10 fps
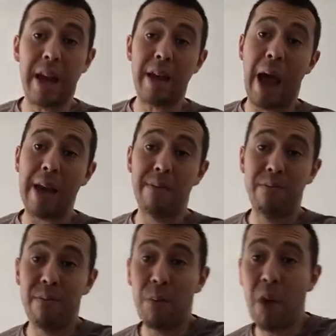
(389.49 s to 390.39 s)

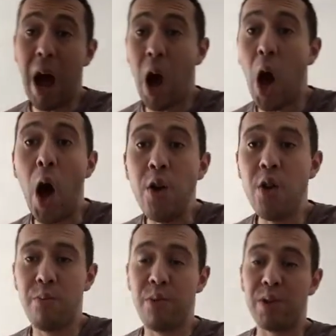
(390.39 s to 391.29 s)
I'm not
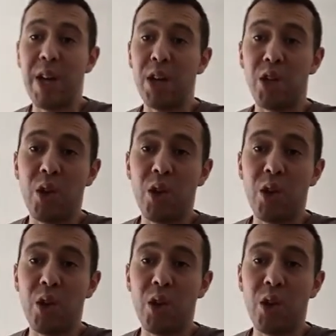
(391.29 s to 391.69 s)
100%